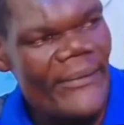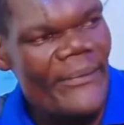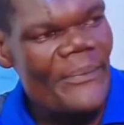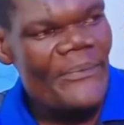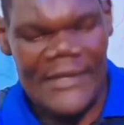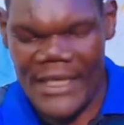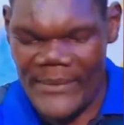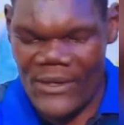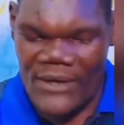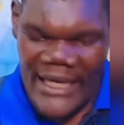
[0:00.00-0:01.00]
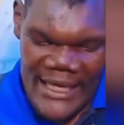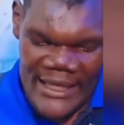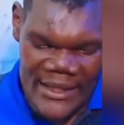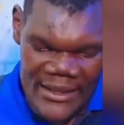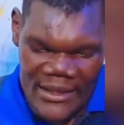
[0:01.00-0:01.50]
Isaac
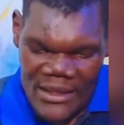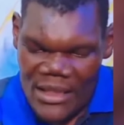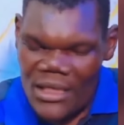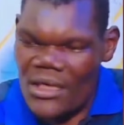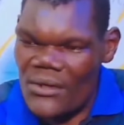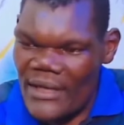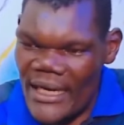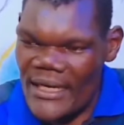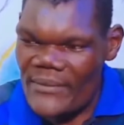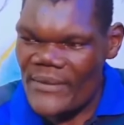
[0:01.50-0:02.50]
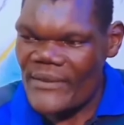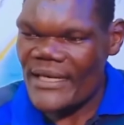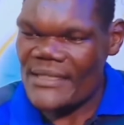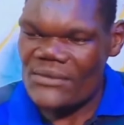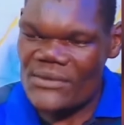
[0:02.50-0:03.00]
Otesa came from
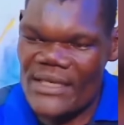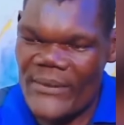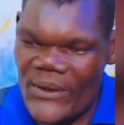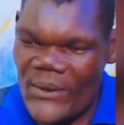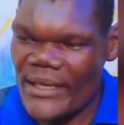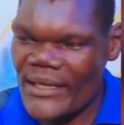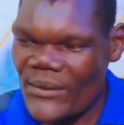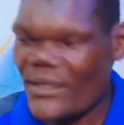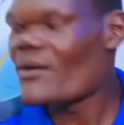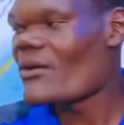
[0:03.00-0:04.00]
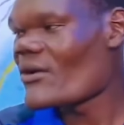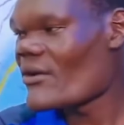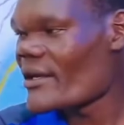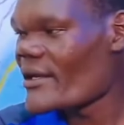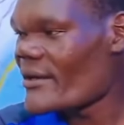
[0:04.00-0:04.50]
Bungoma while
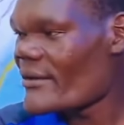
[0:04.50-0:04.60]
Bradley